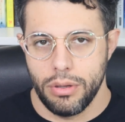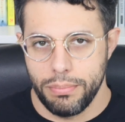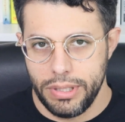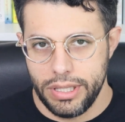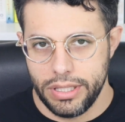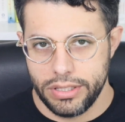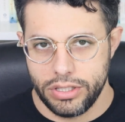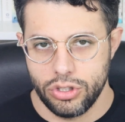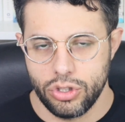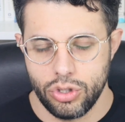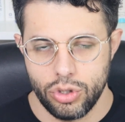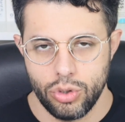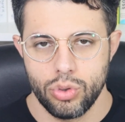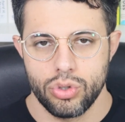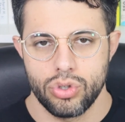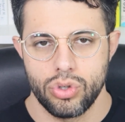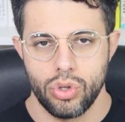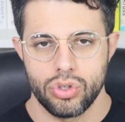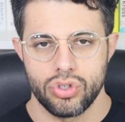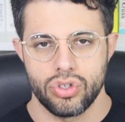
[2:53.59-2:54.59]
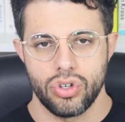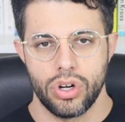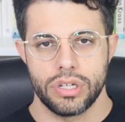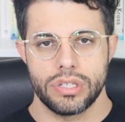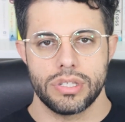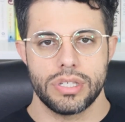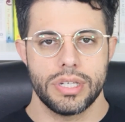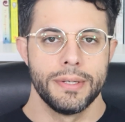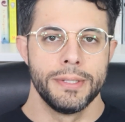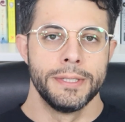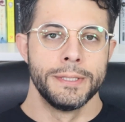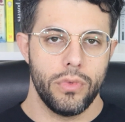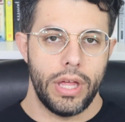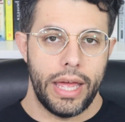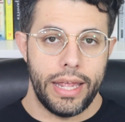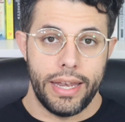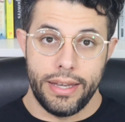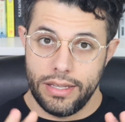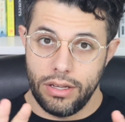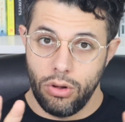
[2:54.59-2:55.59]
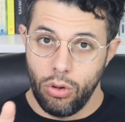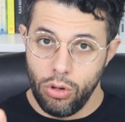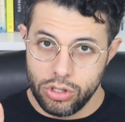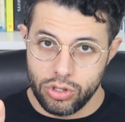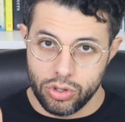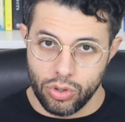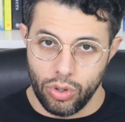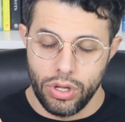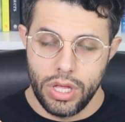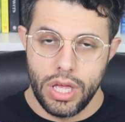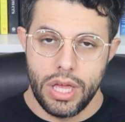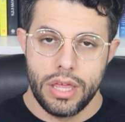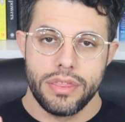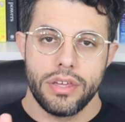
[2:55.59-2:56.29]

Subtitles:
ability to use those drugs. And also,